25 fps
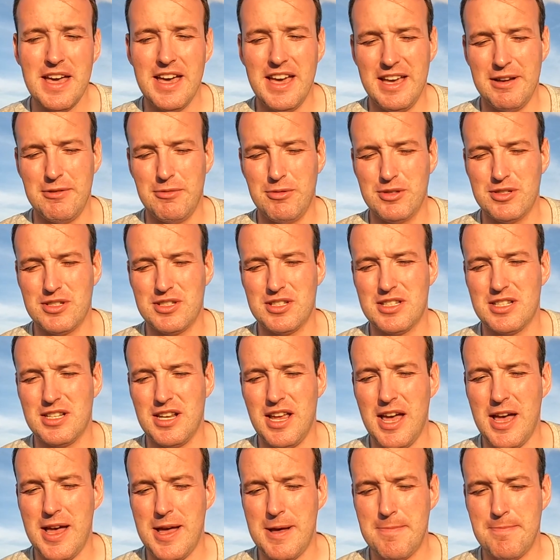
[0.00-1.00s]
It was,
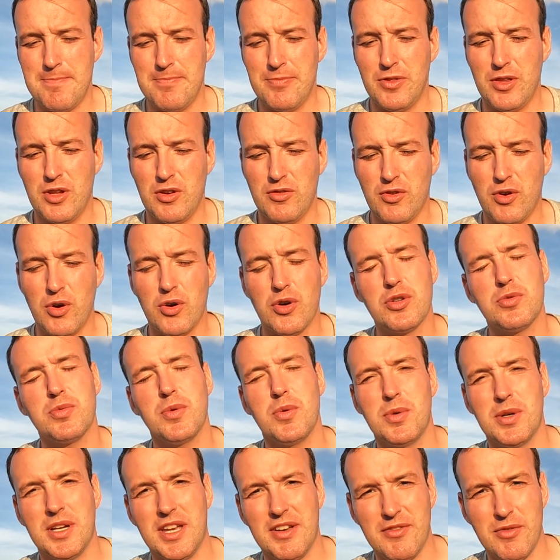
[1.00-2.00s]
of course we
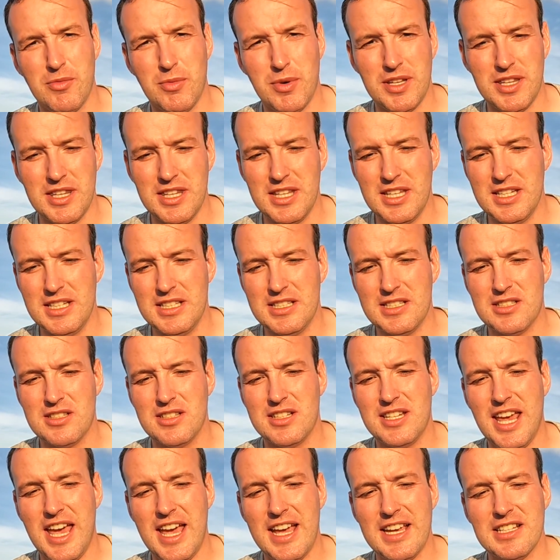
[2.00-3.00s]
were given one of these to
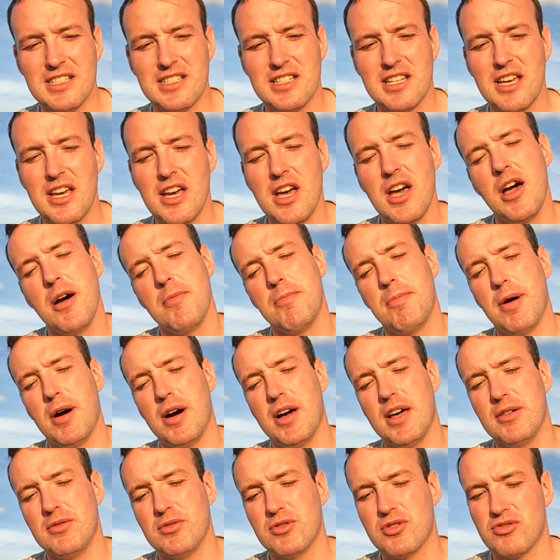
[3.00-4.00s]
test,
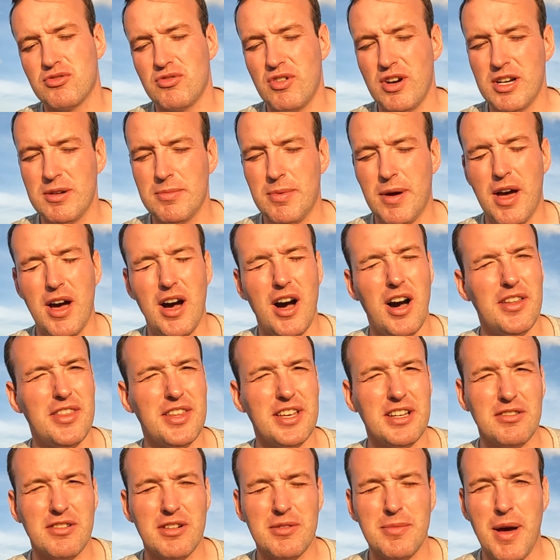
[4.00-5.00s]
but it was around about, I
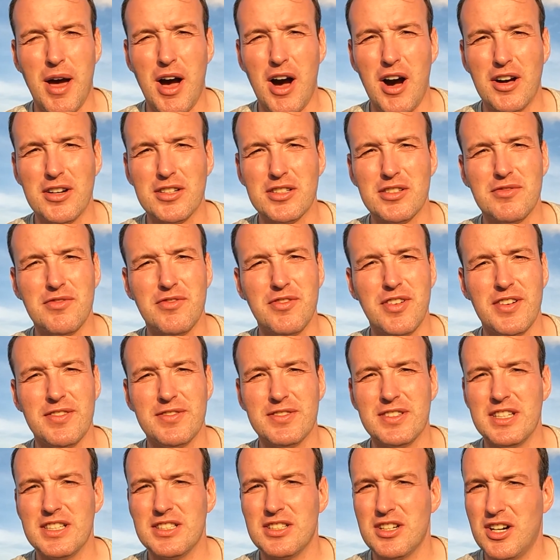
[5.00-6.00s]
think around about
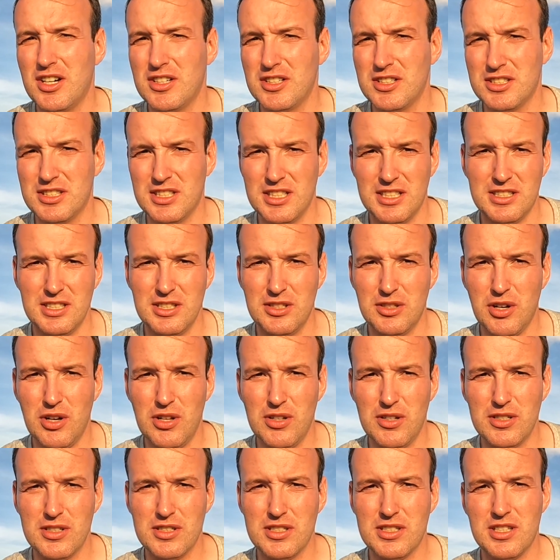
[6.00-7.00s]
$150 to
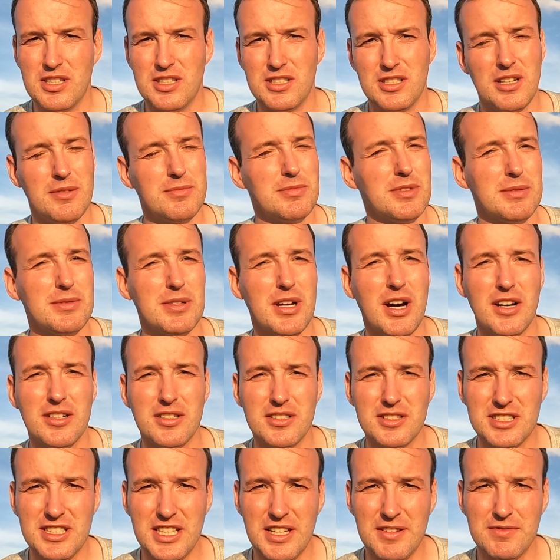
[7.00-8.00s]
$160, sometimes
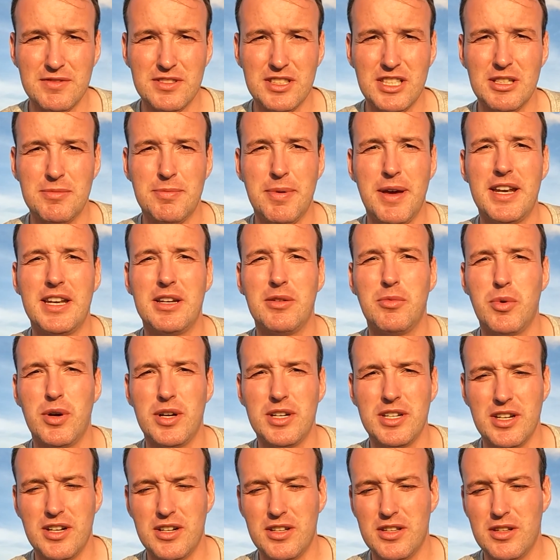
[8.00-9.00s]
$170 depending where
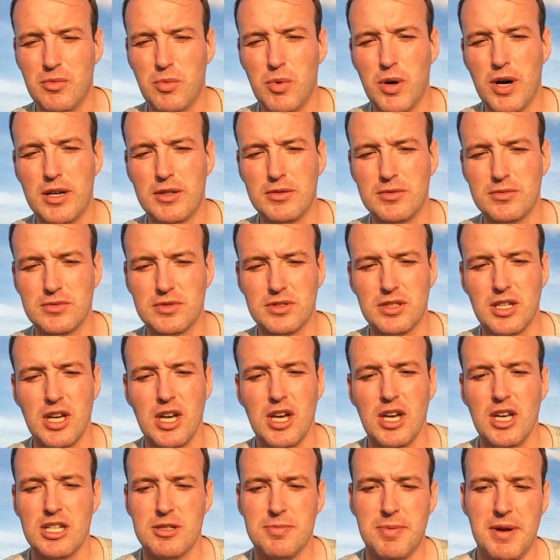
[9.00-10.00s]
you're in the world.
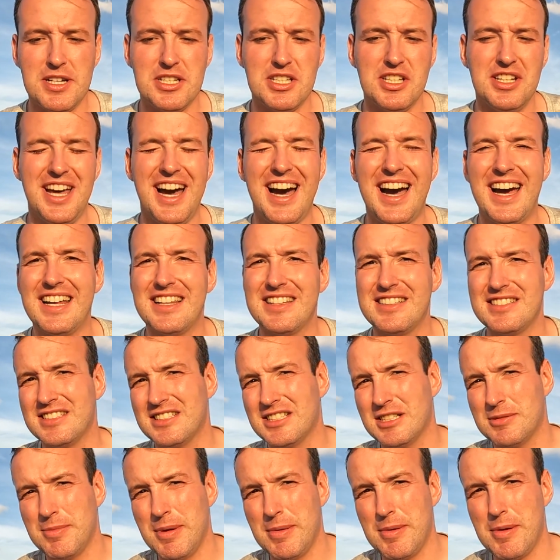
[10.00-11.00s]
Especially in the islands,
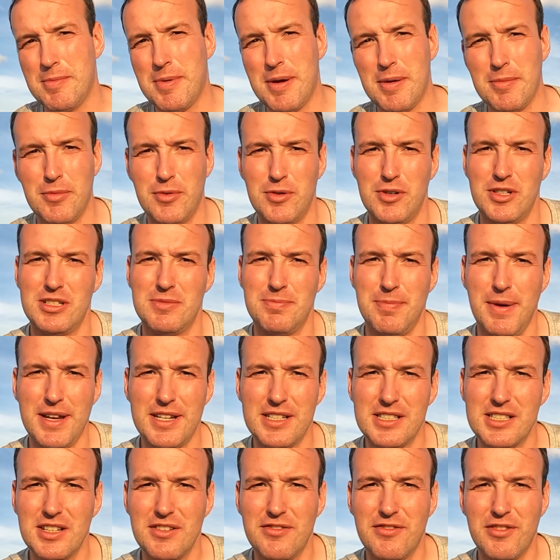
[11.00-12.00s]
it's maybe a bit more
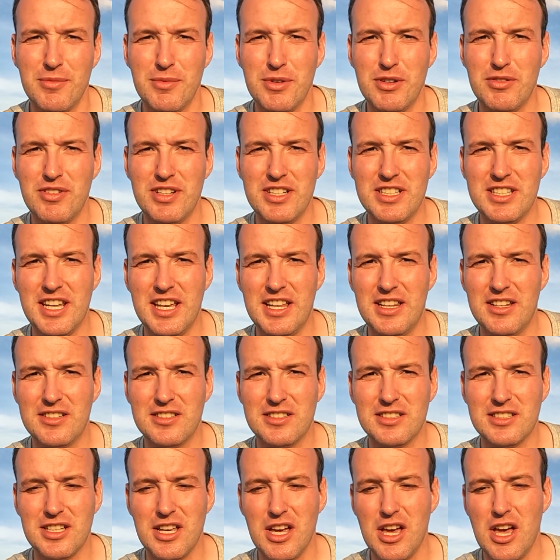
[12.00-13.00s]
expensive from your
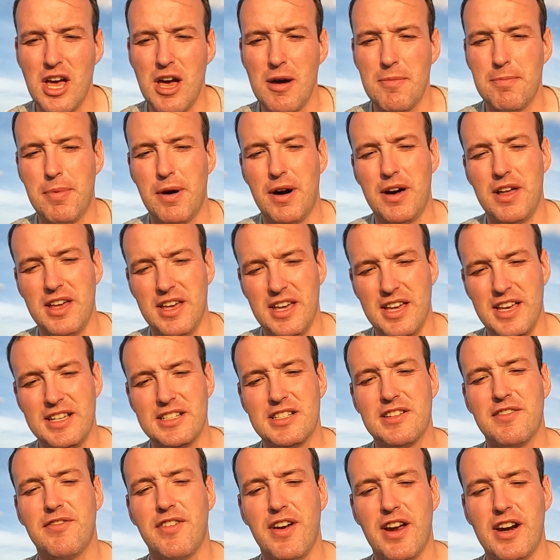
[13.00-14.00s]
retailers, but it
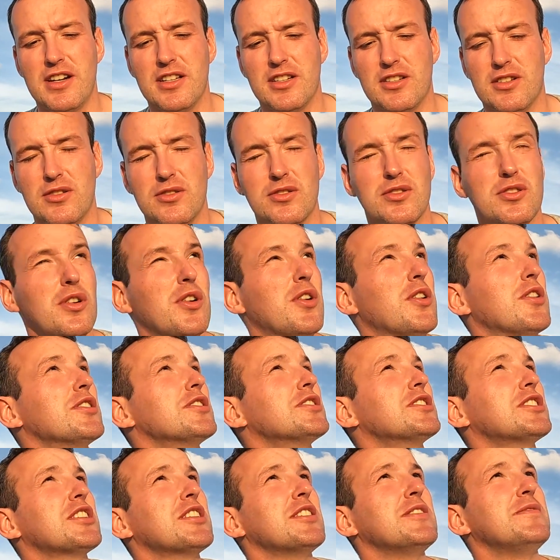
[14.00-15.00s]
is a very good
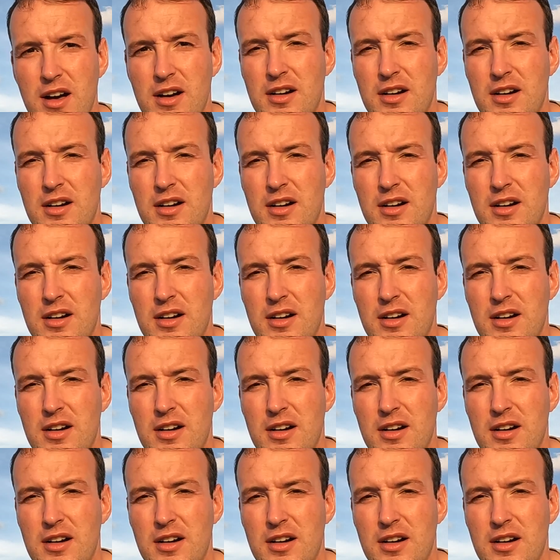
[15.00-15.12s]
torch.